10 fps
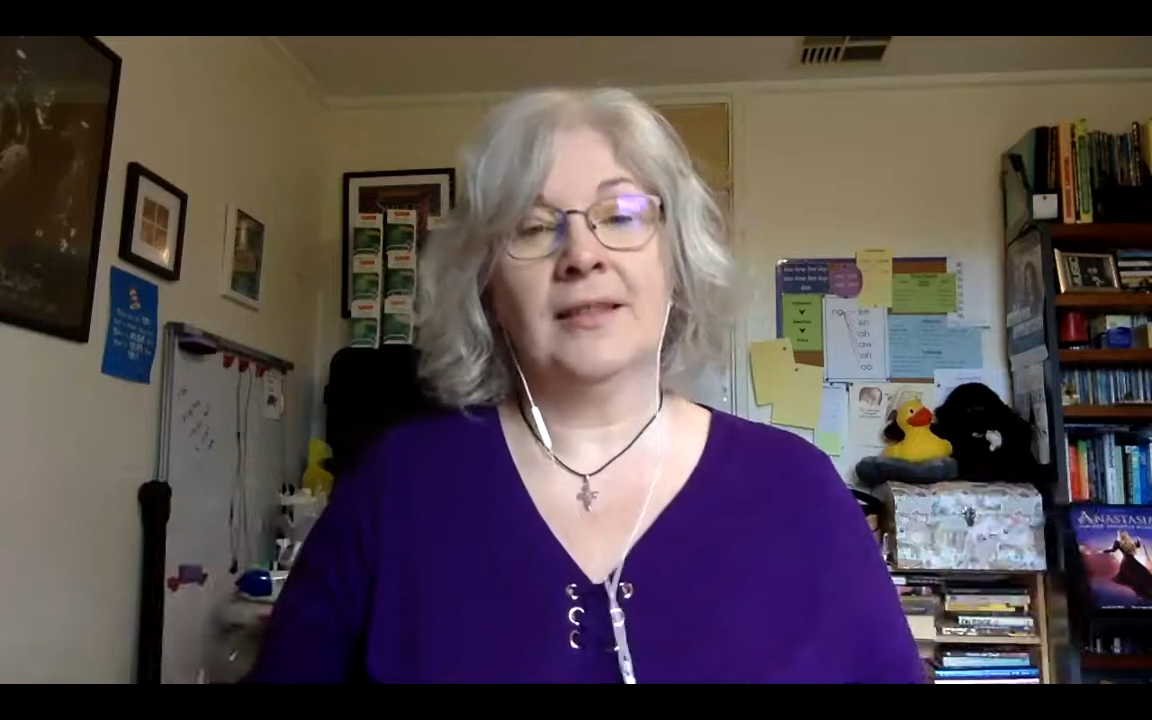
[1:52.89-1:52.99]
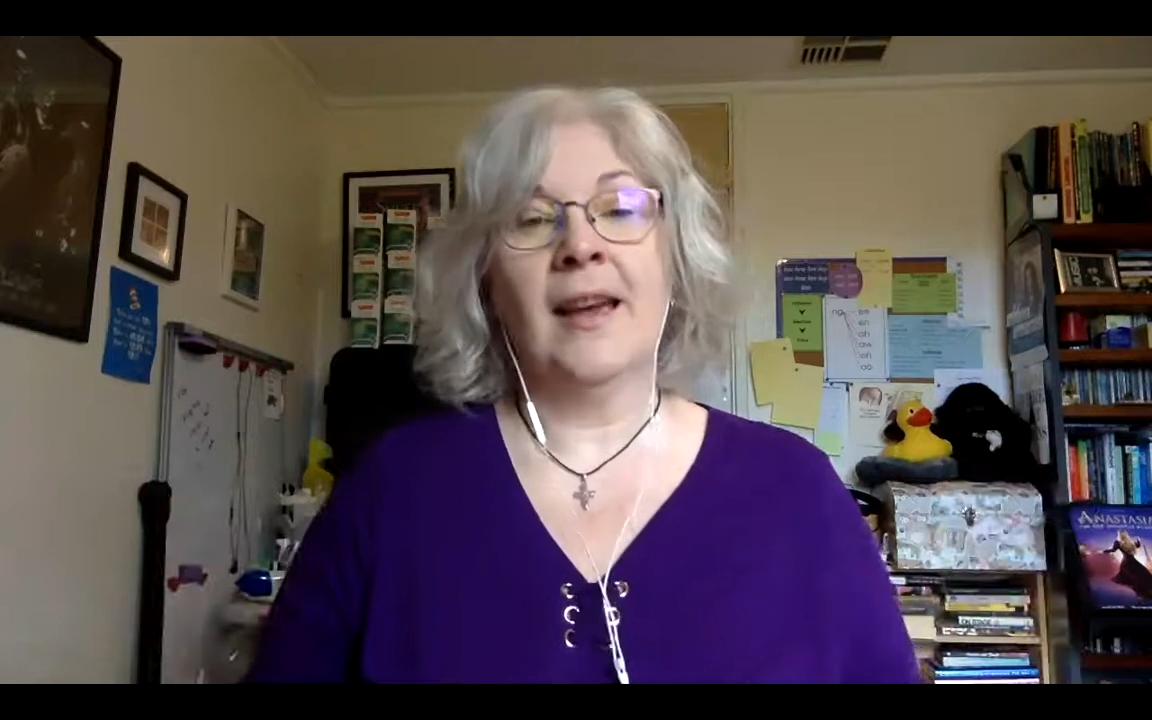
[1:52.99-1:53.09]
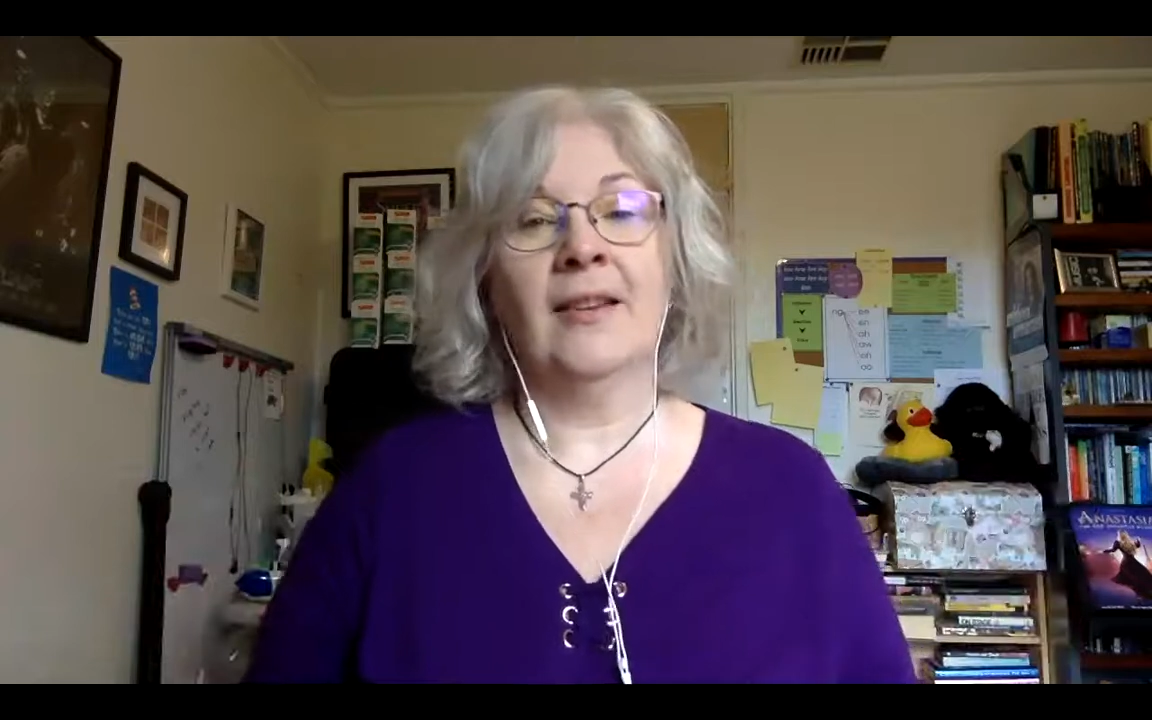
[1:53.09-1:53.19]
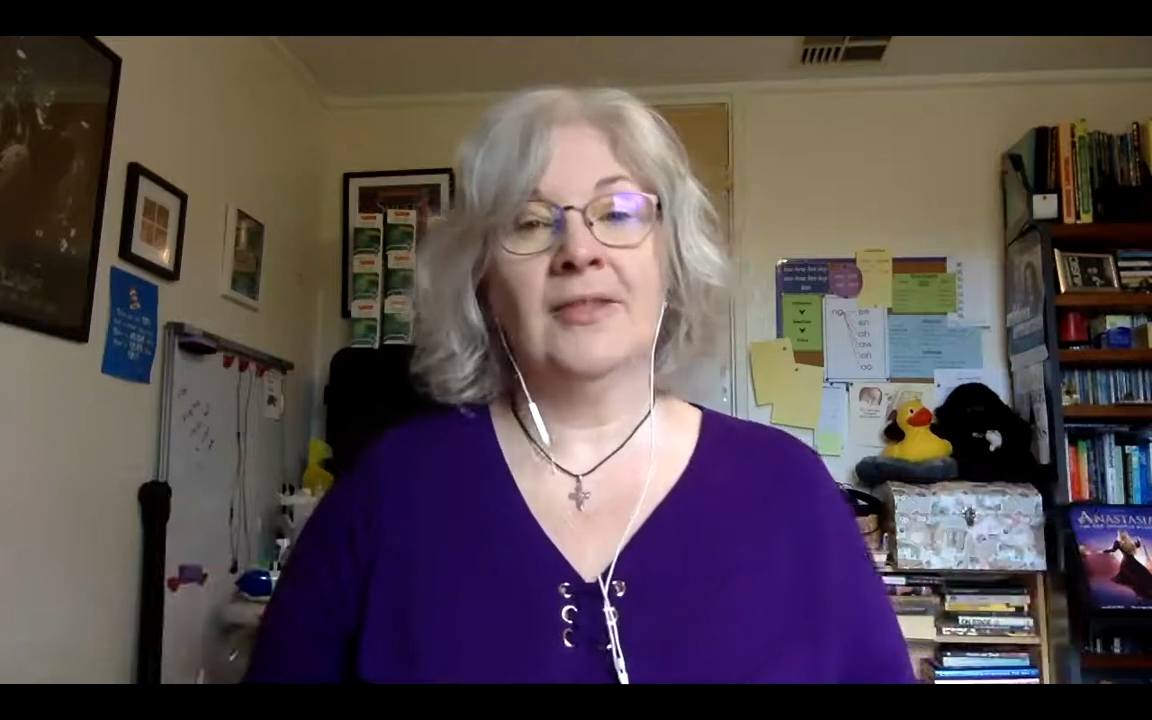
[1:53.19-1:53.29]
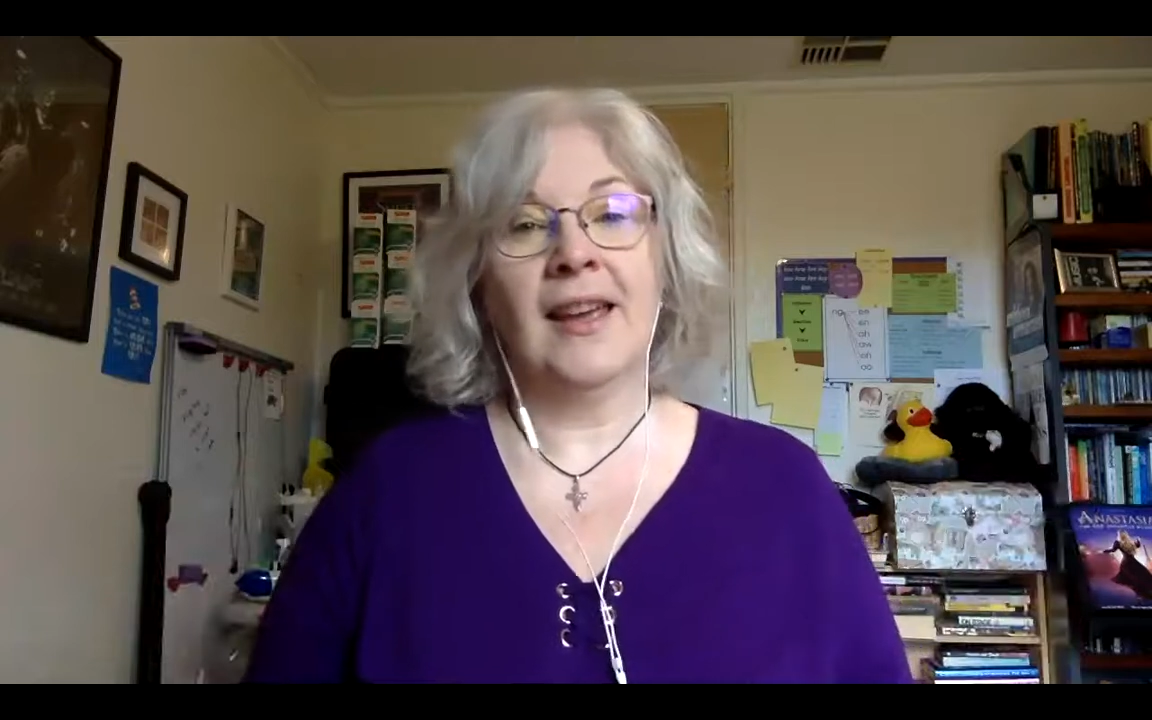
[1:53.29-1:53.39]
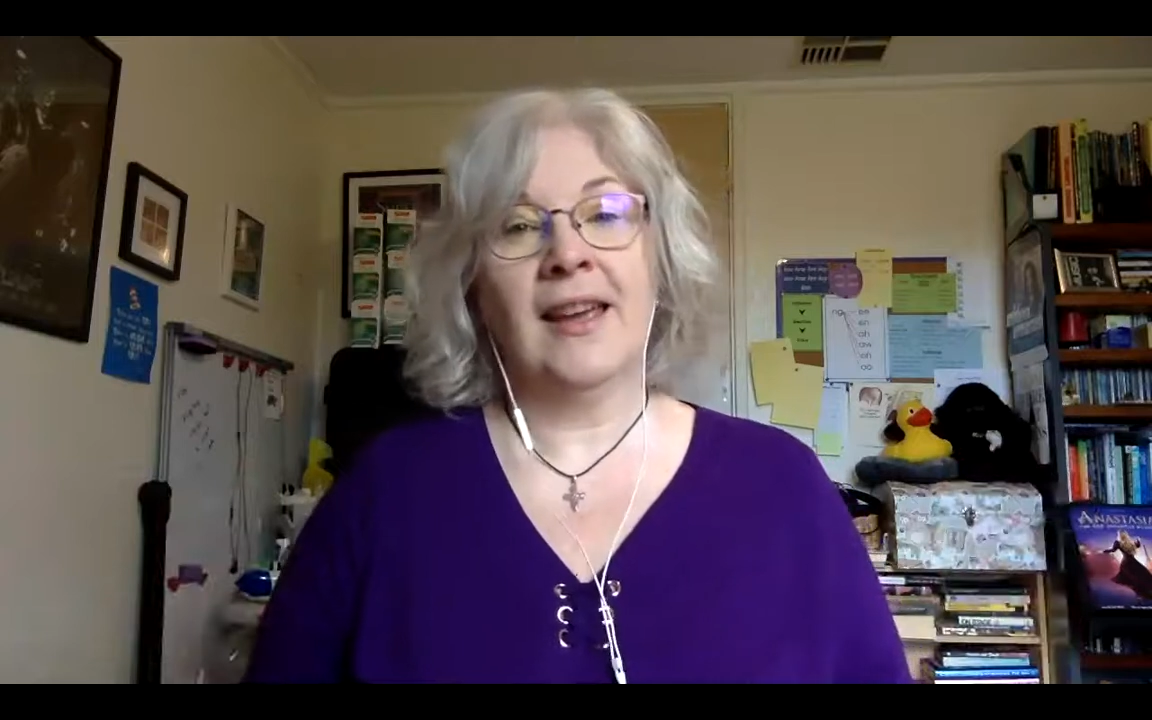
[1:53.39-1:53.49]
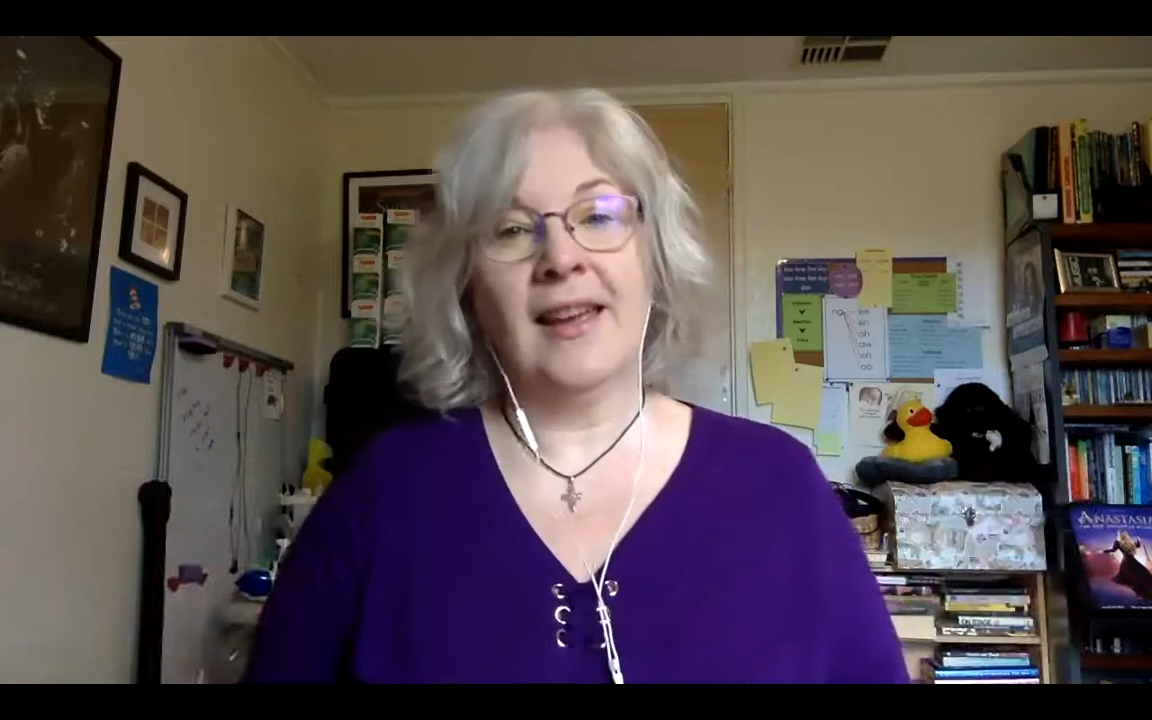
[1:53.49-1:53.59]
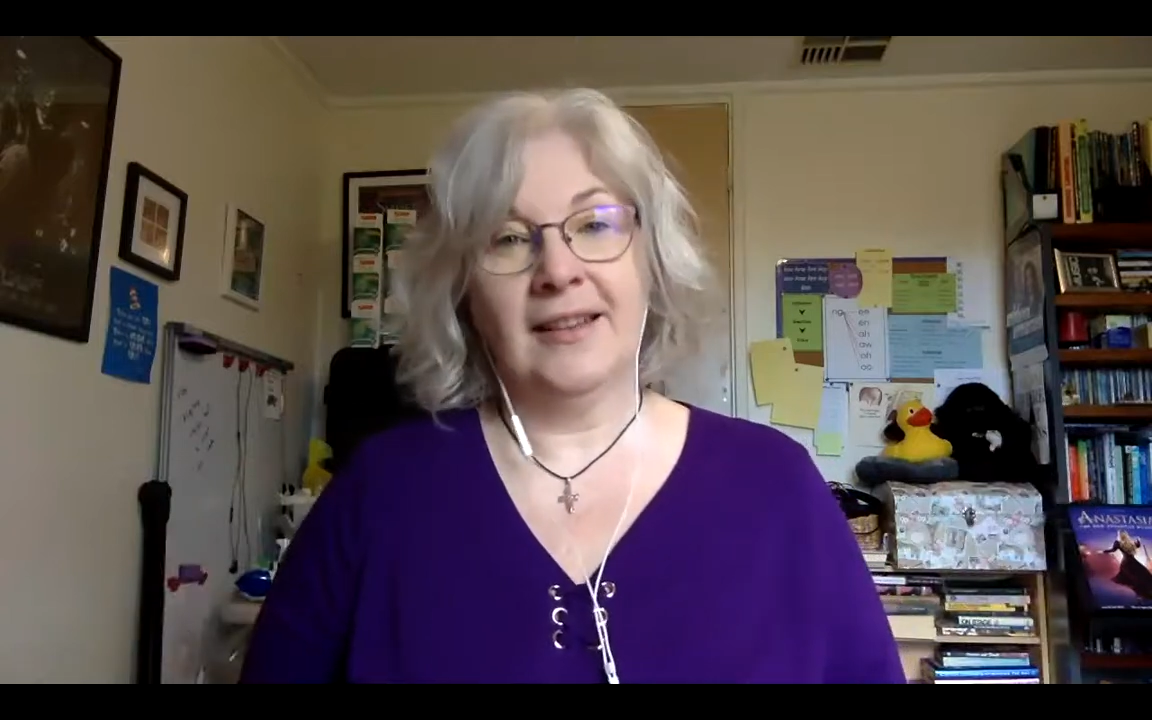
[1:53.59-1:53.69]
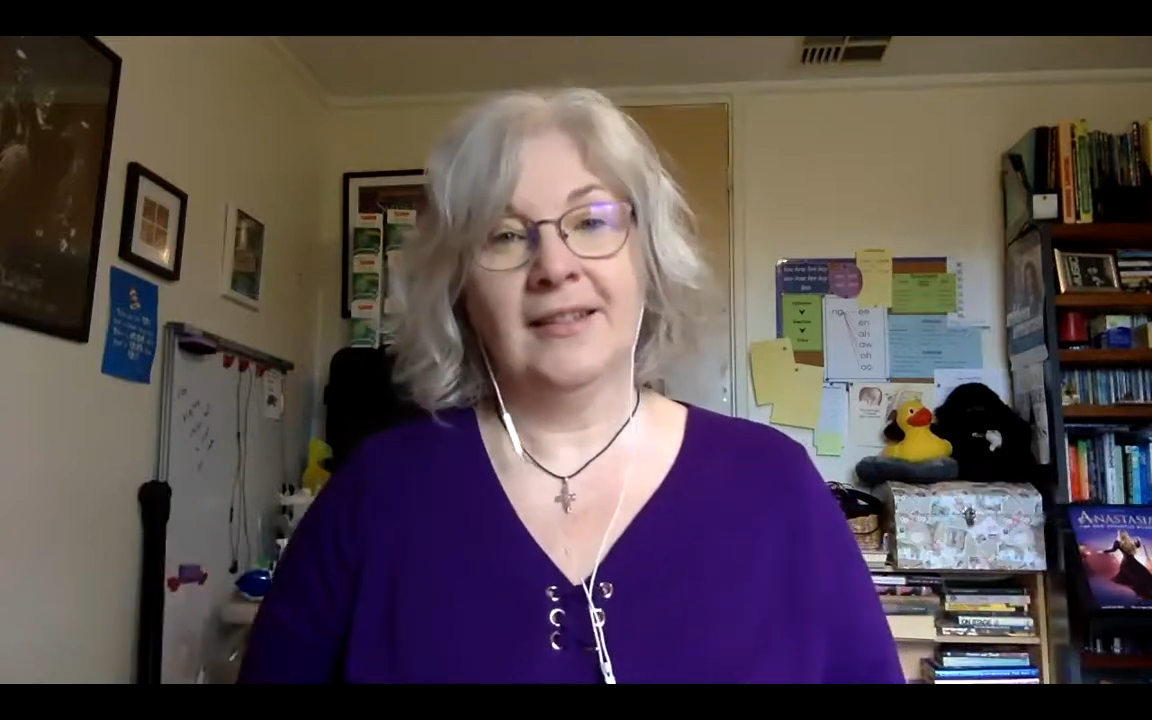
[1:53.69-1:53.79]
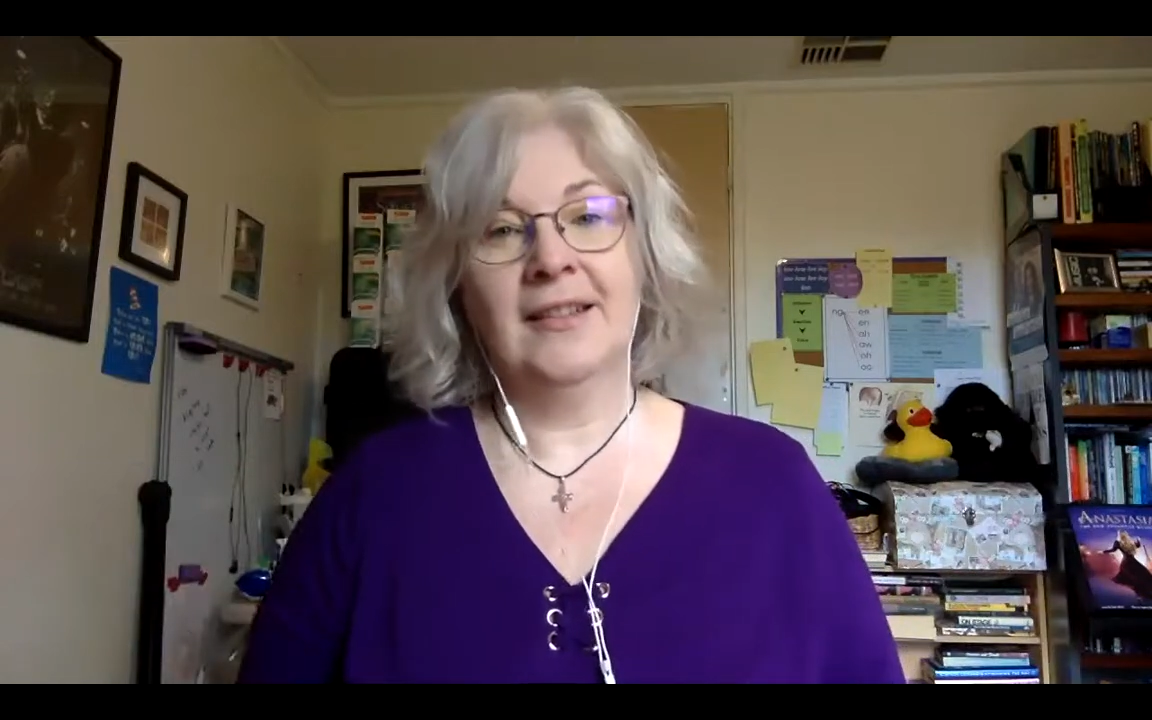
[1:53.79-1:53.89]
to have to
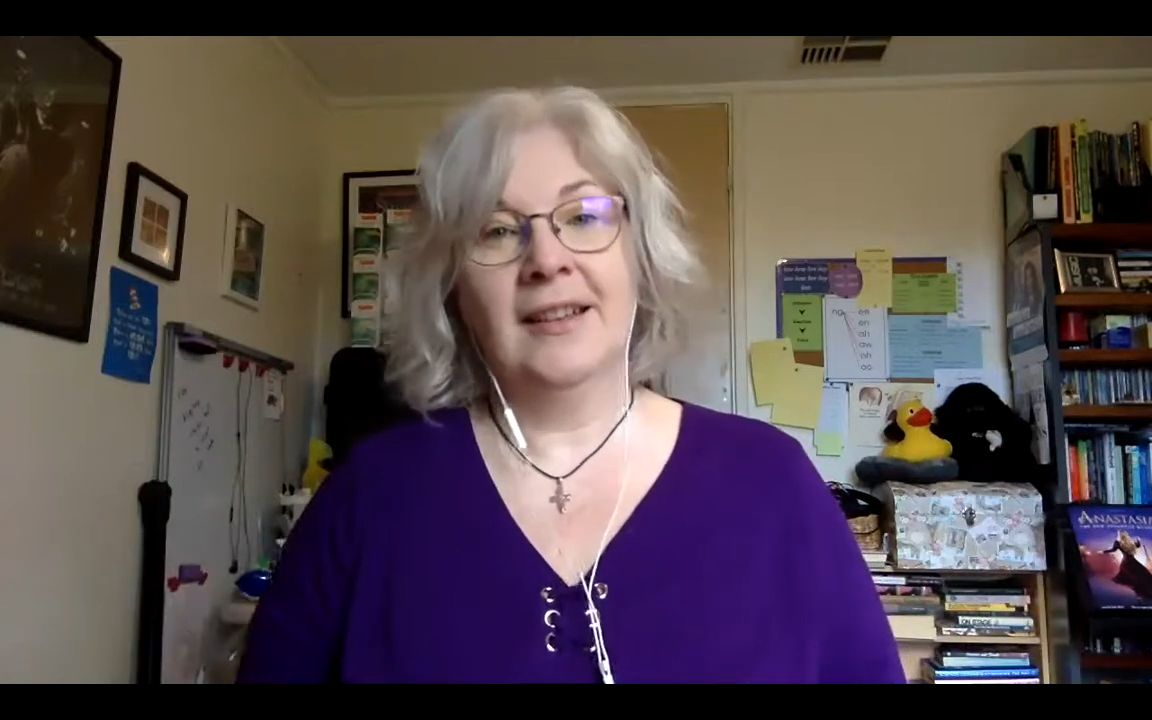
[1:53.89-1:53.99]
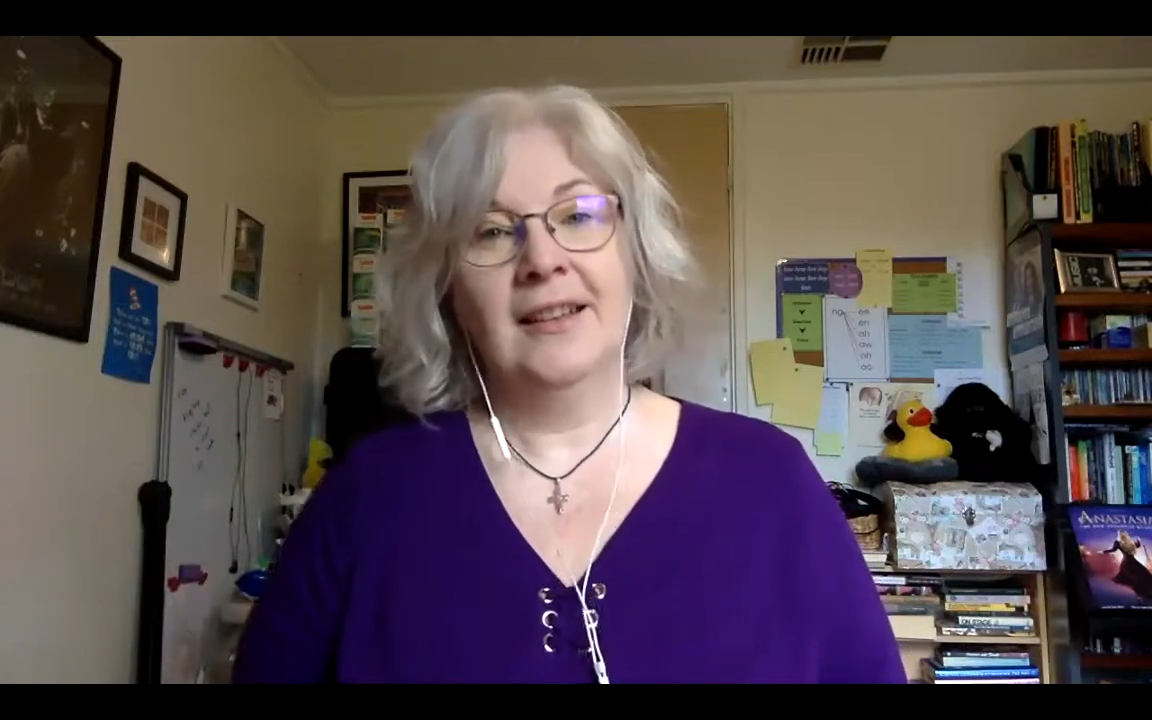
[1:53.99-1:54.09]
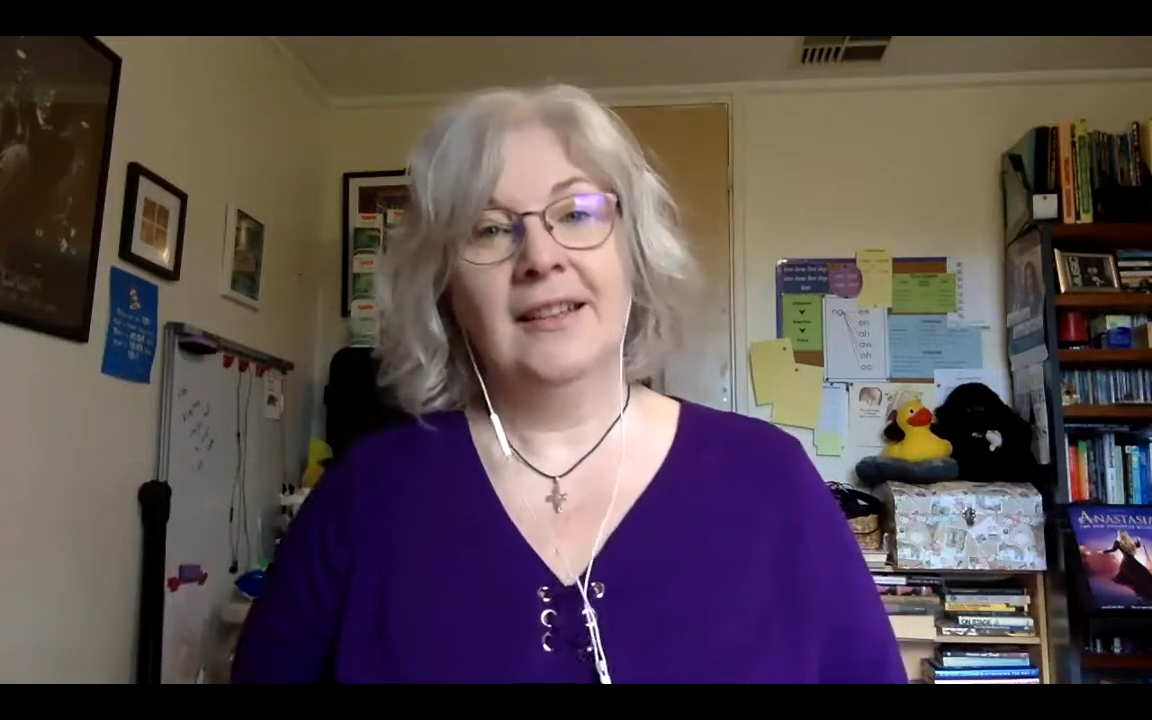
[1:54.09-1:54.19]
hand